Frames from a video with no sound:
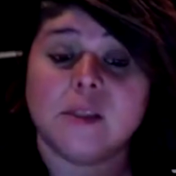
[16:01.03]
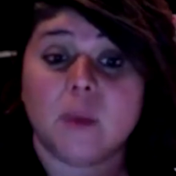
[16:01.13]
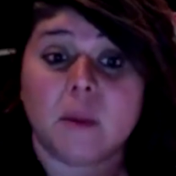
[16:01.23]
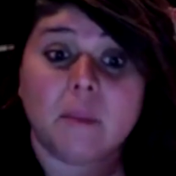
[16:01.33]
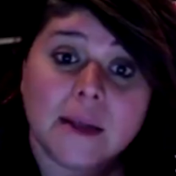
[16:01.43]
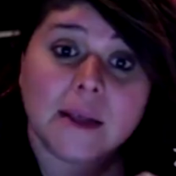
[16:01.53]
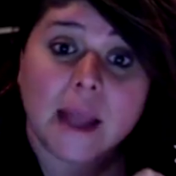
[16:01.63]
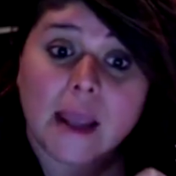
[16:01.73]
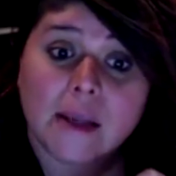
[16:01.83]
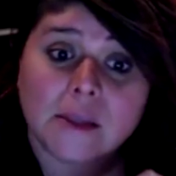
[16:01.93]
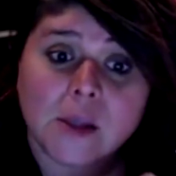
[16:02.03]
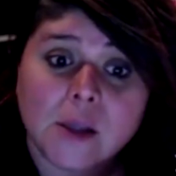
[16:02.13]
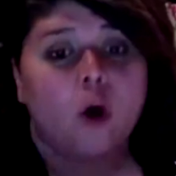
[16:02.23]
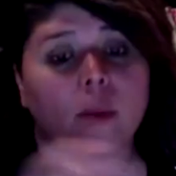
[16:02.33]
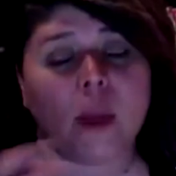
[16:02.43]
Mondays
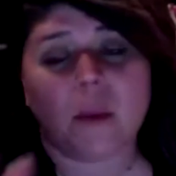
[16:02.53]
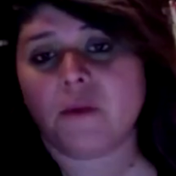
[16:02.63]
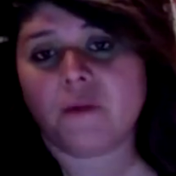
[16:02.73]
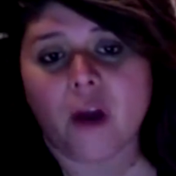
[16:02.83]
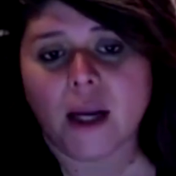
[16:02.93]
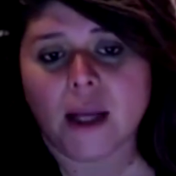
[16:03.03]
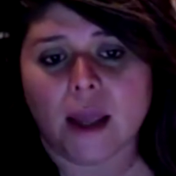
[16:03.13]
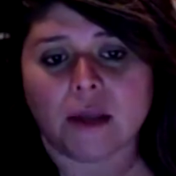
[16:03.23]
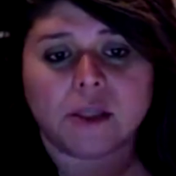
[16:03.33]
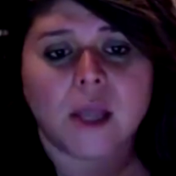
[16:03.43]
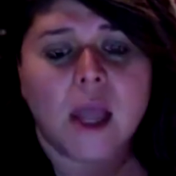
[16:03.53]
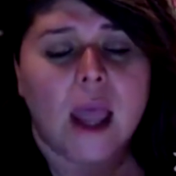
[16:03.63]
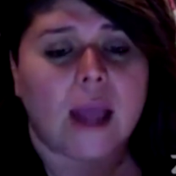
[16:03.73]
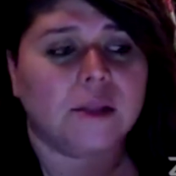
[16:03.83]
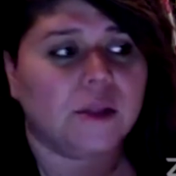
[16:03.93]
or maybe Fridays.
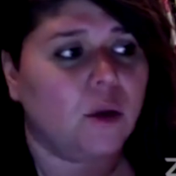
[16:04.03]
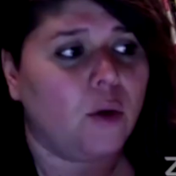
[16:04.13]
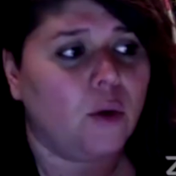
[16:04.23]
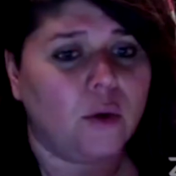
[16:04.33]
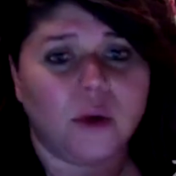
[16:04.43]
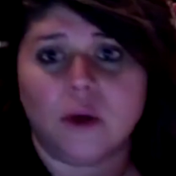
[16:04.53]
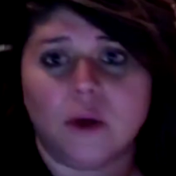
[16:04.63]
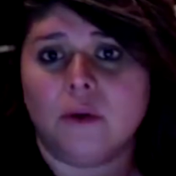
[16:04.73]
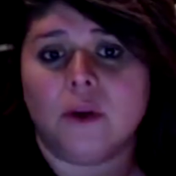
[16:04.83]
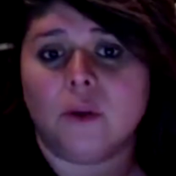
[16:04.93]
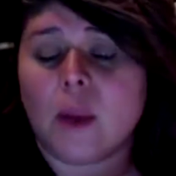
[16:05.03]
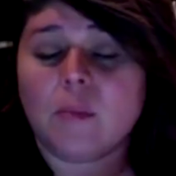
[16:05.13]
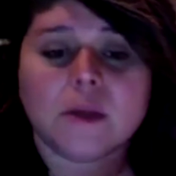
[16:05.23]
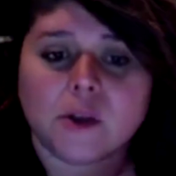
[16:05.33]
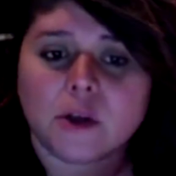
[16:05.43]
And so, there may
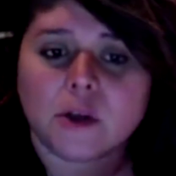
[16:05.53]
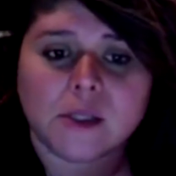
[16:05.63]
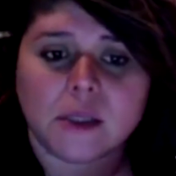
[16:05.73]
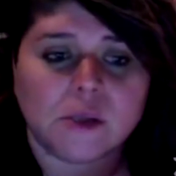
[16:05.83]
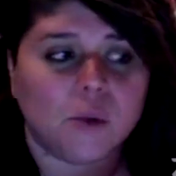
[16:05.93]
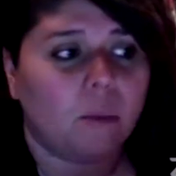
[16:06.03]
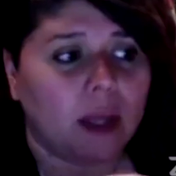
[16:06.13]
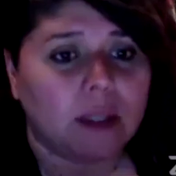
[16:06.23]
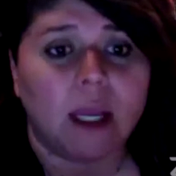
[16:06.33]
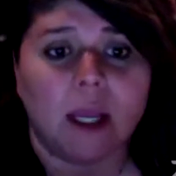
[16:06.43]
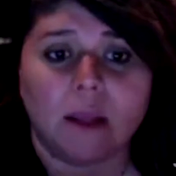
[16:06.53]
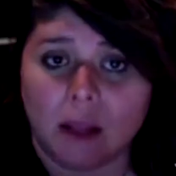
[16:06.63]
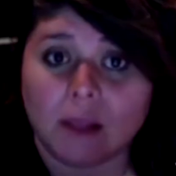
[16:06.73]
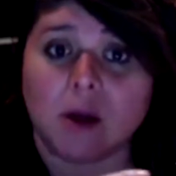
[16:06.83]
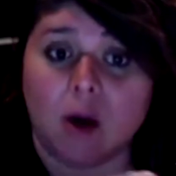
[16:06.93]
be a circumstance where Monday,
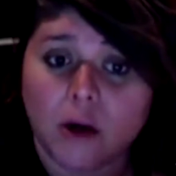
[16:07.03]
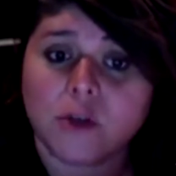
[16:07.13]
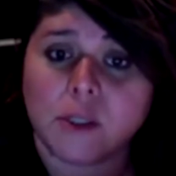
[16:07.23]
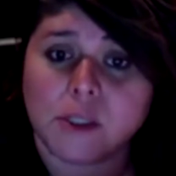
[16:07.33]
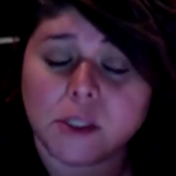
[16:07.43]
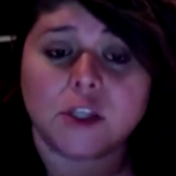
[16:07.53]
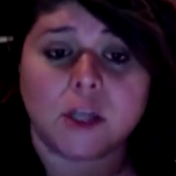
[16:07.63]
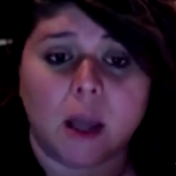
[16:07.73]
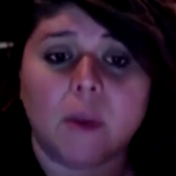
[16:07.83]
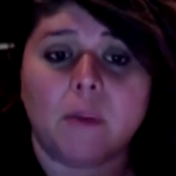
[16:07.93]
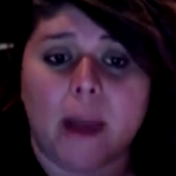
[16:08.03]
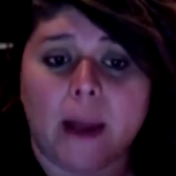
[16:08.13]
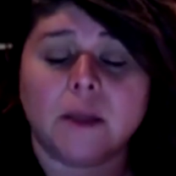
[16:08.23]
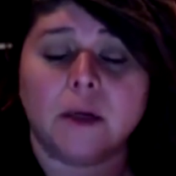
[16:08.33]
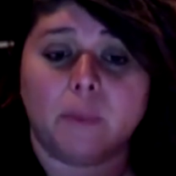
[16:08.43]
it's a hard transition coming
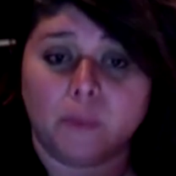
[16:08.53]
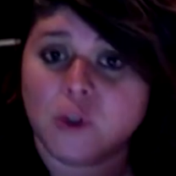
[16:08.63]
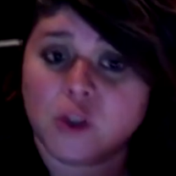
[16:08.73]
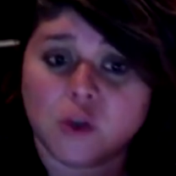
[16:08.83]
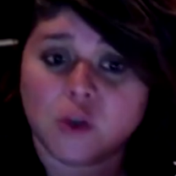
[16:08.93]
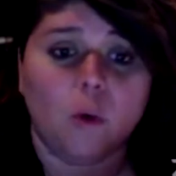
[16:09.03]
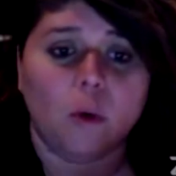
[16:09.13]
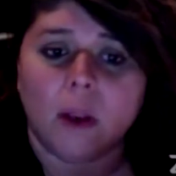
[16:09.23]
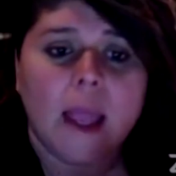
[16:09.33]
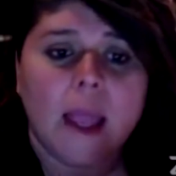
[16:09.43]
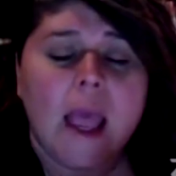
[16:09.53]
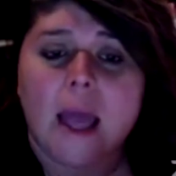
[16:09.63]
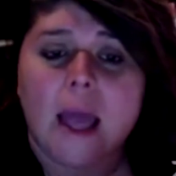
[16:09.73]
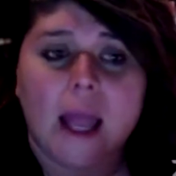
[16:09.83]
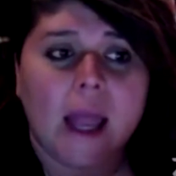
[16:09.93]
back to school.
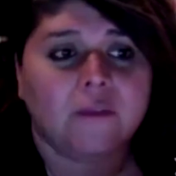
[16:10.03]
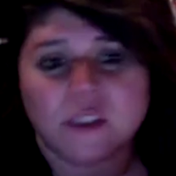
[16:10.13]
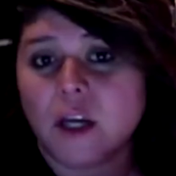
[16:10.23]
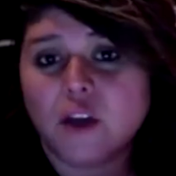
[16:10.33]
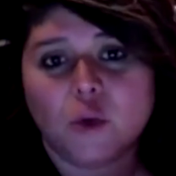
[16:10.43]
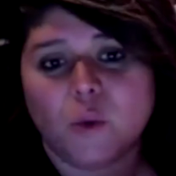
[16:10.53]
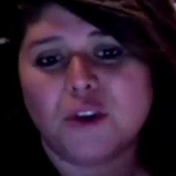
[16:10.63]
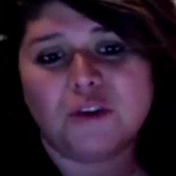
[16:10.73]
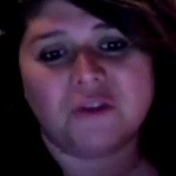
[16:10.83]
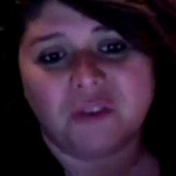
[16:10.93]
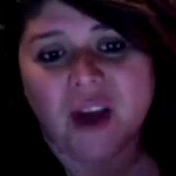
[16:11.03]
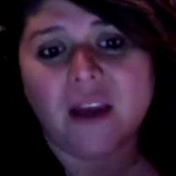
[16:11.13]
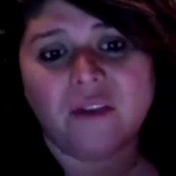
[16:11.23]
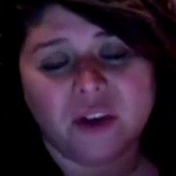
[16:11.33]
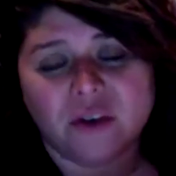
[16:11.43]
And I have to tell you, when you're
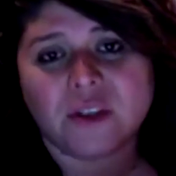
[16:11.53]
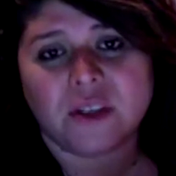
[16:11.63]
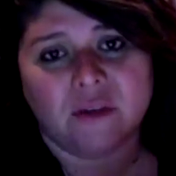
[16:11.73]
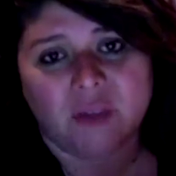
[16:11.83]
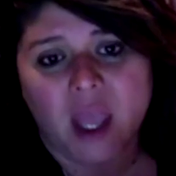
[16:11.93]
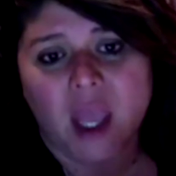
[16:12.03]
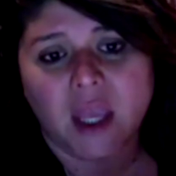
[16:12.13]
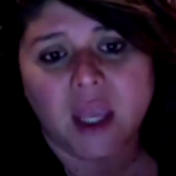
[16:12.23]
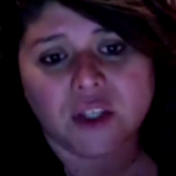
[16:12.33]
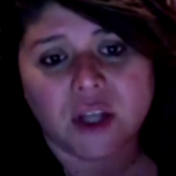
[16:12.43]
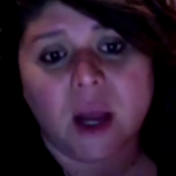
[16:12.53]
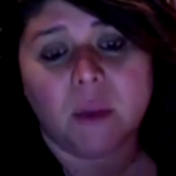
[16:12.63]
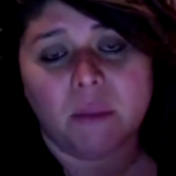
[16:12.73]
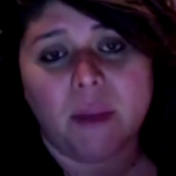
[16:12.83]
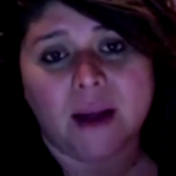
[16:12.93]
5 years of age,
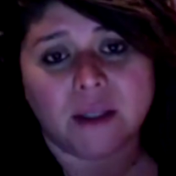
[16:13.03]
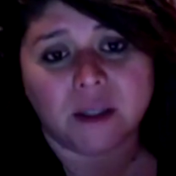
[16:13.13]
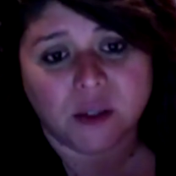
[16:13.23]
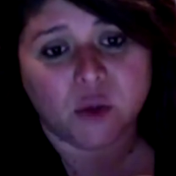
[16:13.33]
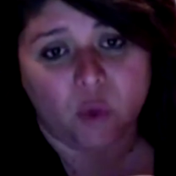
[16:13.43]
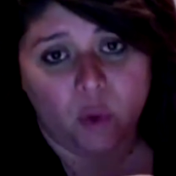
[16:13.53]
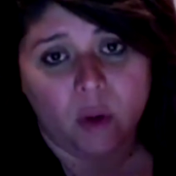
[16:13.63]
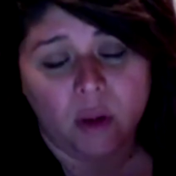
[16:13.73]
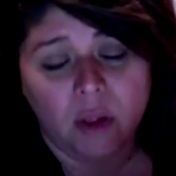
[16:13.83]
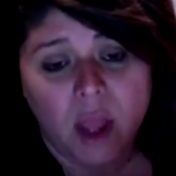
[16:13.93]
coming back to school